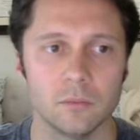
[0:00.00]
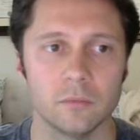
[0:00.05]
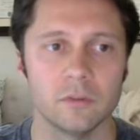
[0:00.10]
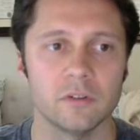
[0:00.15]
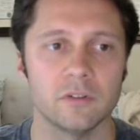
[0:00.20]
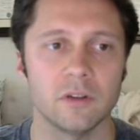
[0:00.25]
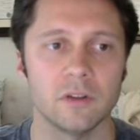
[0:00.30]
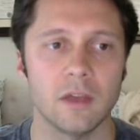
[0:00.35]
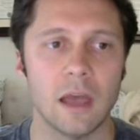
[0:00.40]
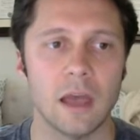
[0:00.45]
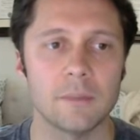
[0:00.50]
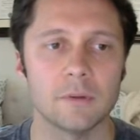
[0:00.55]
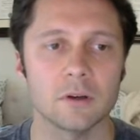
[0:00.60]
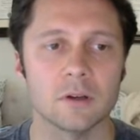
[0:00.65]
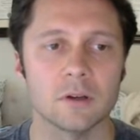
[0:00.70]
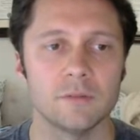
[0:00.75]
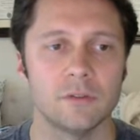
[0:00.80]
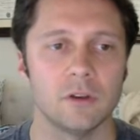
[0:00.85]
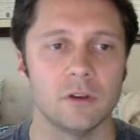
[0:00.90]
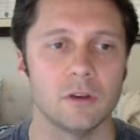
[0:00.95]
we'll just say
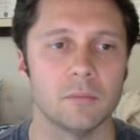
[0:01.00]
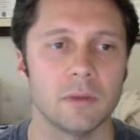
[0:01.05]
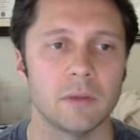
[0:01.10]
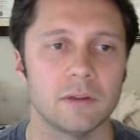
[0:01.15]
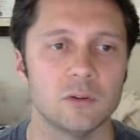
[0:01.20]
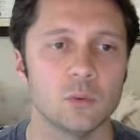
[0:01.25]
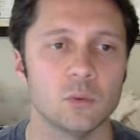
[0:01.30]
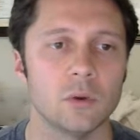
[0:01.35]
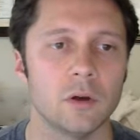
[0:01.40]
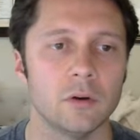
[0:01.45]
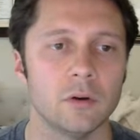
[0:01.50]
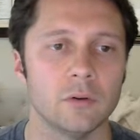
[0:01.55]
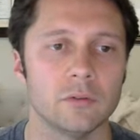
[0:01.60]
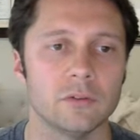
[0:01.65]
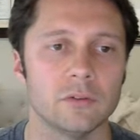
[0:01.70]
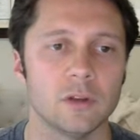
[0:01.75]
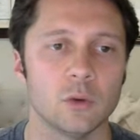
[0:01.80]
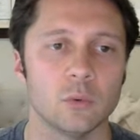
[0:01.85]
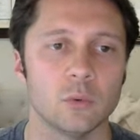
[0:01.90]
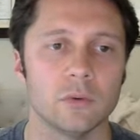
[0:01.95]
app.config MySQL
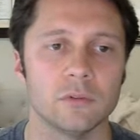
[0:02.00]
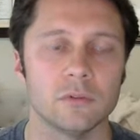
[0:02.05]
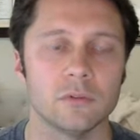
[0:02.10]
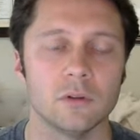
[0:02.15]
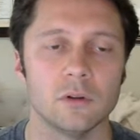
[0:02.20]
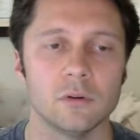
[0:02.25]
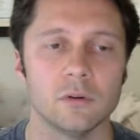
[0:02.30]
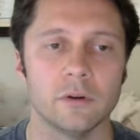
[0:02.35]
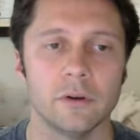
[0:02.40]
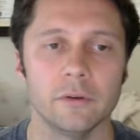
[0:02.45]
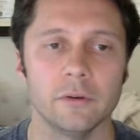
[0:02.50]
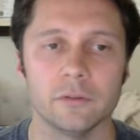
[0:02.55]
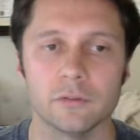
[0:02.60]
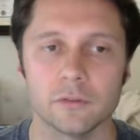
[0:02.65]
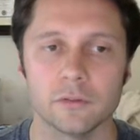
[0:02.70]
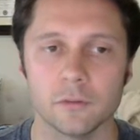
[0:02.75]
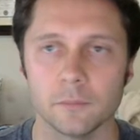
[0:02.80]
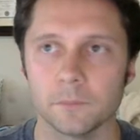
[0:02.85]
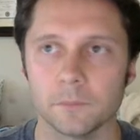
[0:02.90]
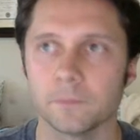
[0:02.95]
host equals localhost.